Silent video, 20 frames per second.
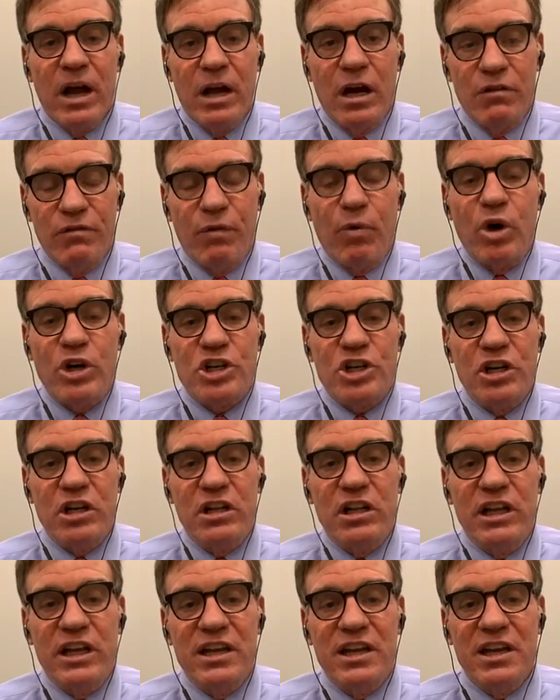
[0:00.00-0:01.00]

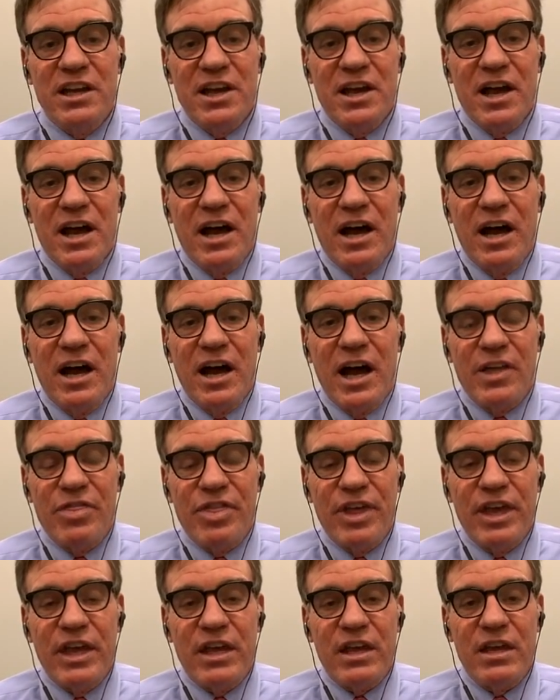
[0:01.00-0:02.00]
Unfortunately, I
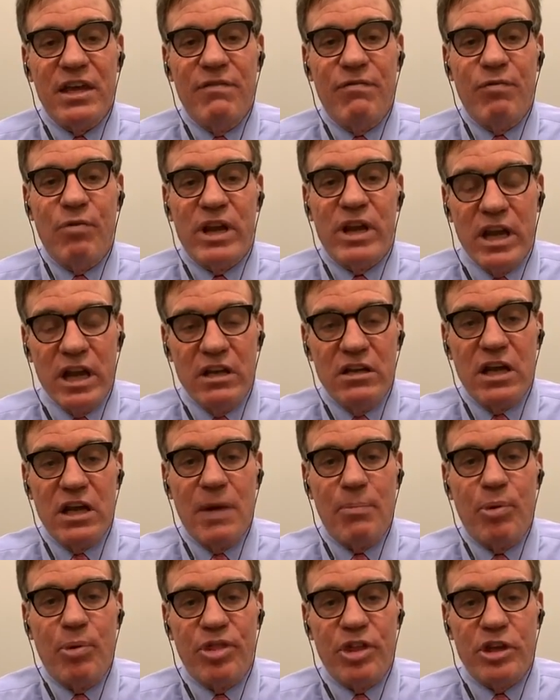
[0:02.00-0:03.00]
think if we end
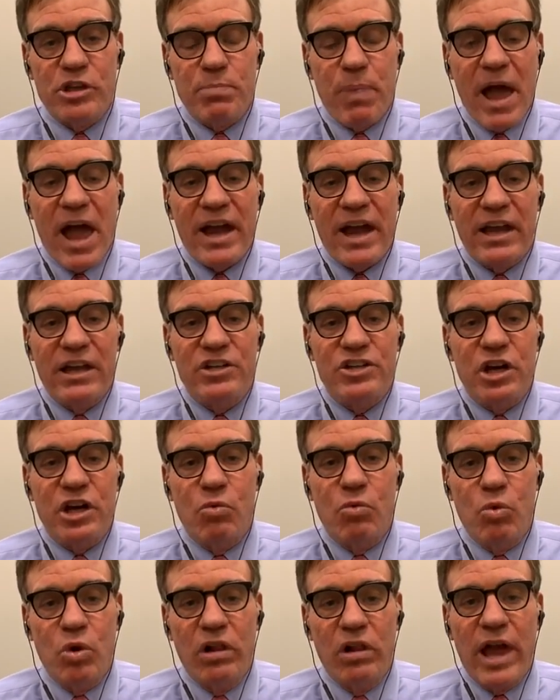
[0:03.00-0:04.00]
up with this package,
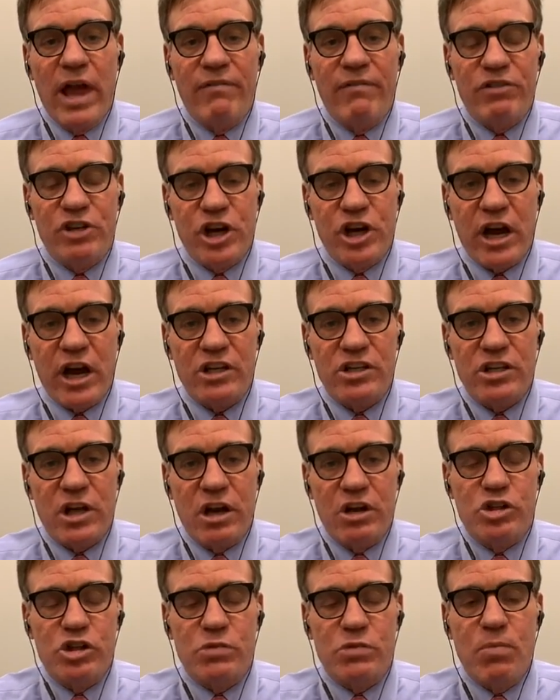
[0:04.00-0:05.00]
it will have checks
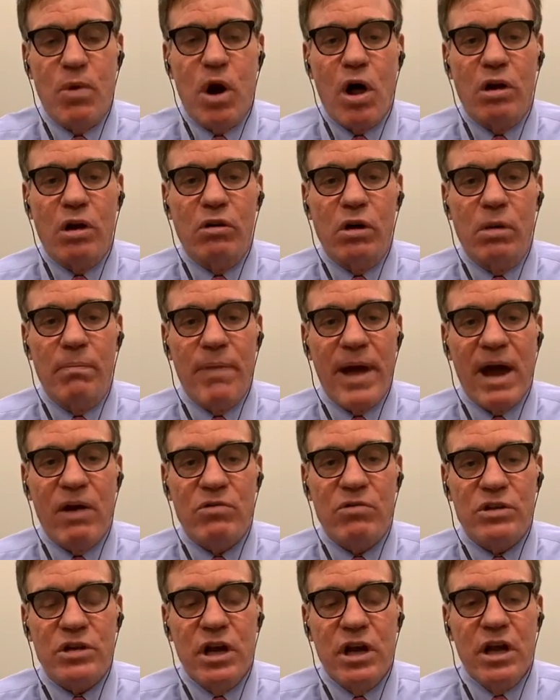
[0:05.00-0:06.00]
at a smaller
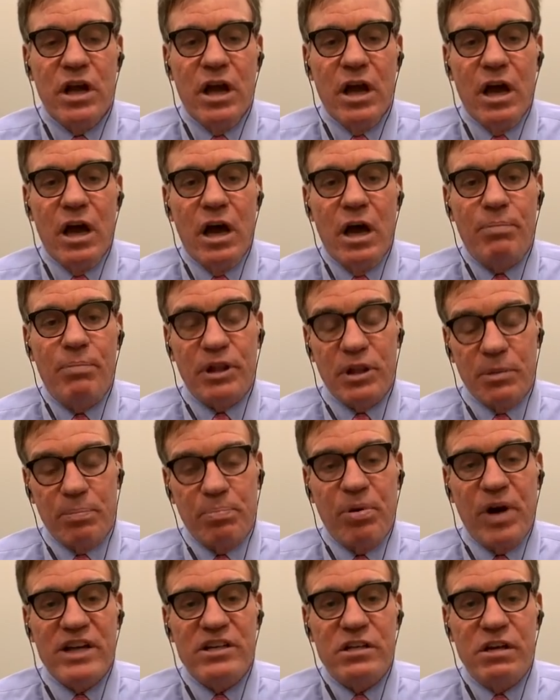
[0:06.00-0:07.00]
amount. But the
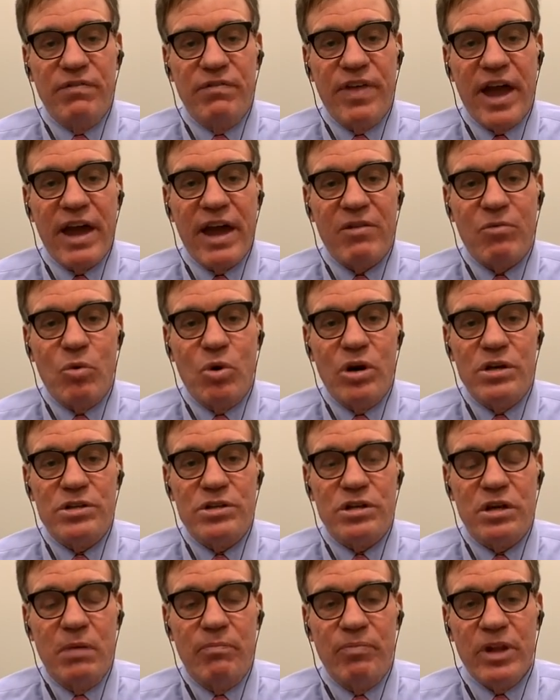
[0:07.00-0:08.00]
price of that
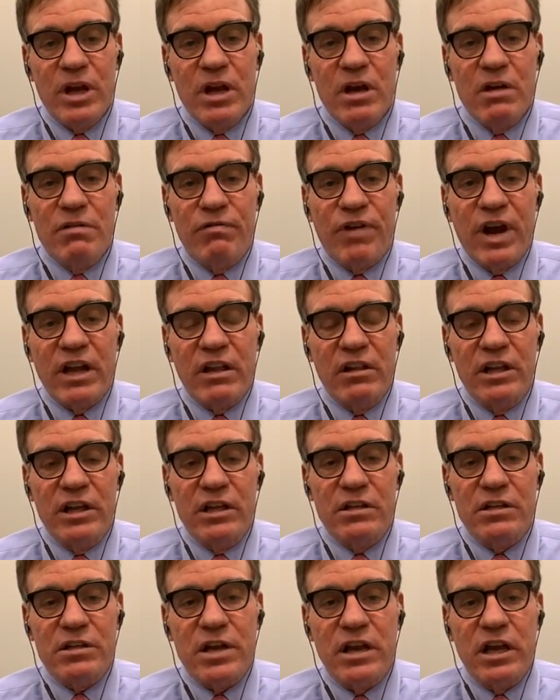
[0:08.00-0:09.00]
was,
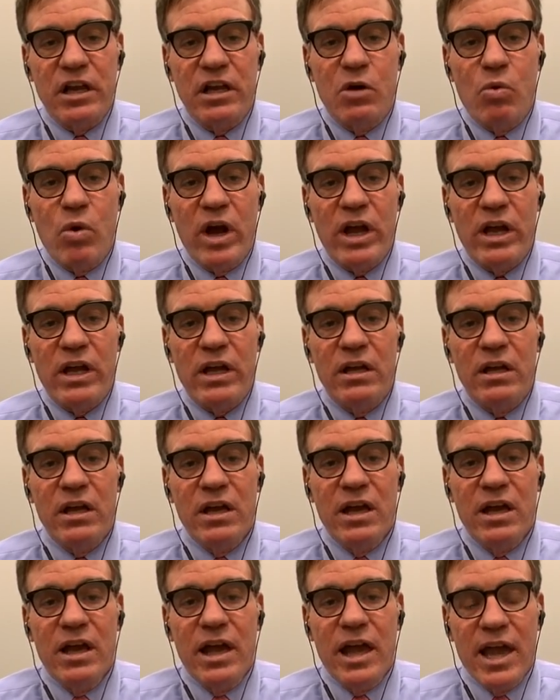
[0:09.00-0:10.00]
frankly, taking away
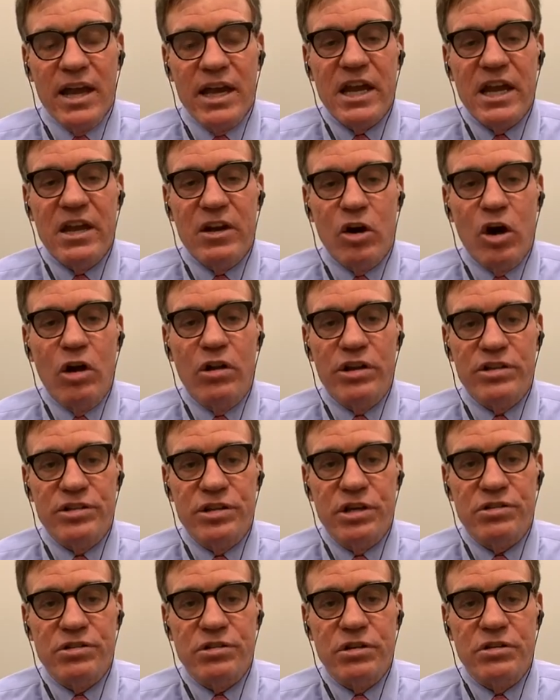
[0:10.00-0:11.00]
any and all
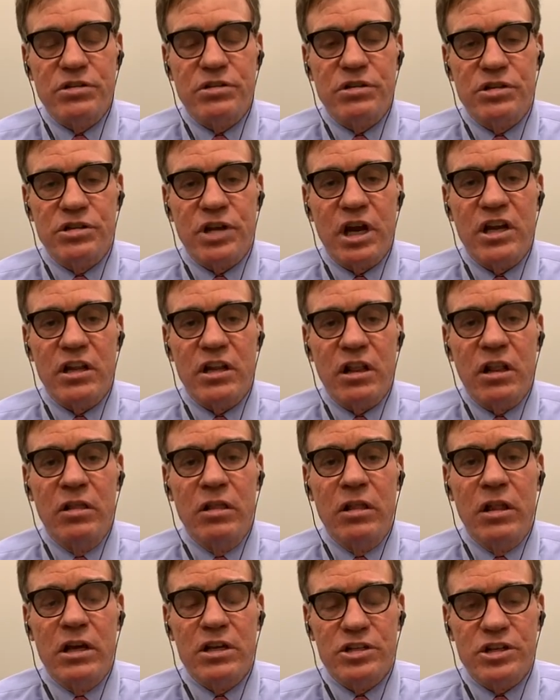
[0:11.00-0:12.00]
assistance to state
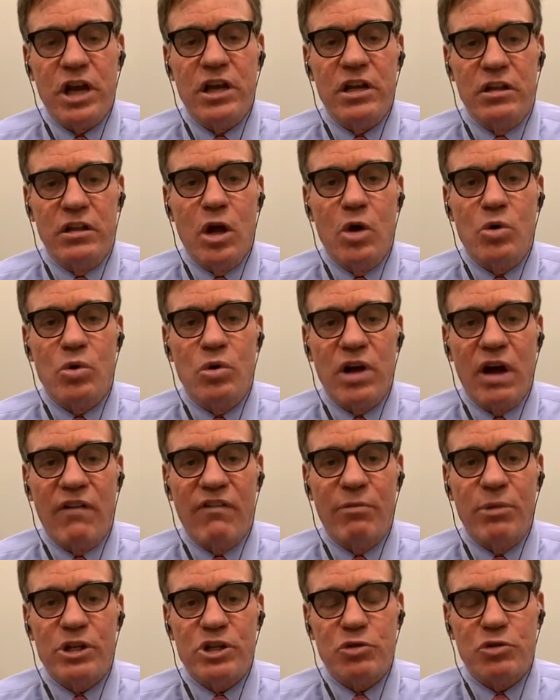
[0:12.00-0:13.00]
and local
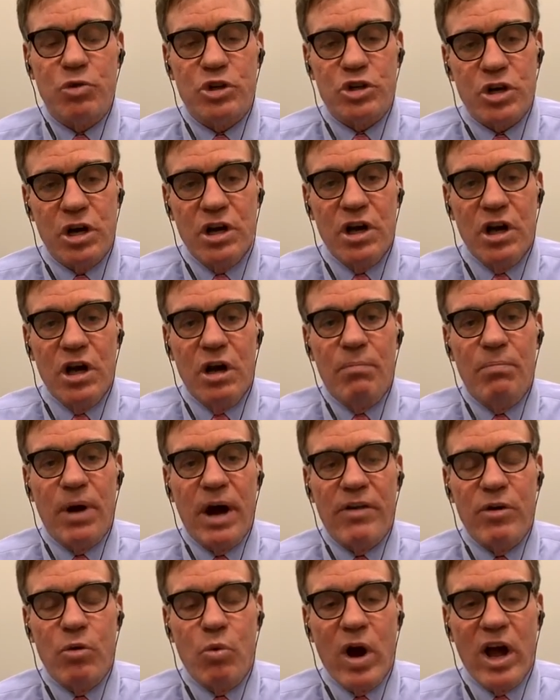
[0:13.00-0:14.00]
governments, which,
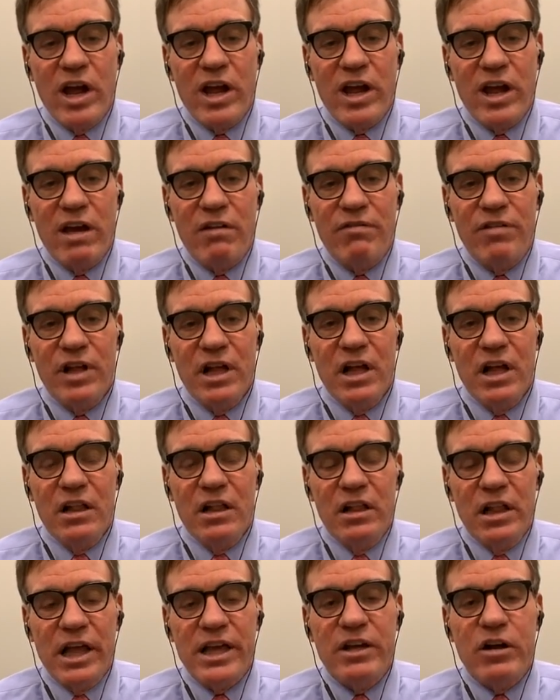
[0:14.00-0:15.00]
by the way, have
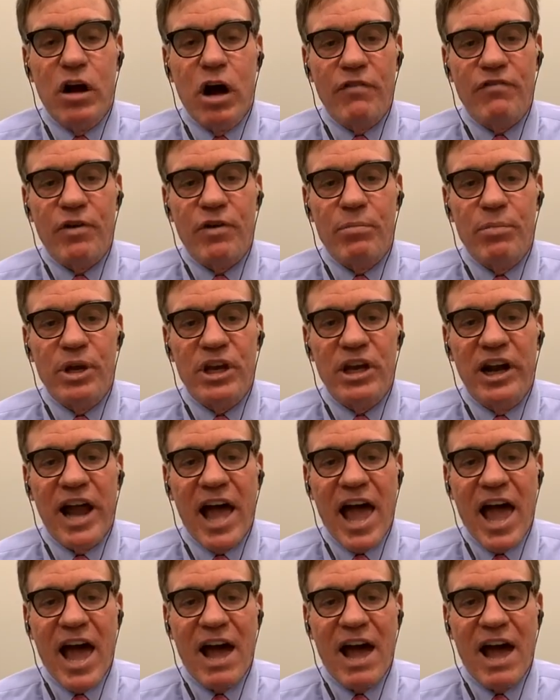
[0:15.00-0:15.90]
laid off 1.5 million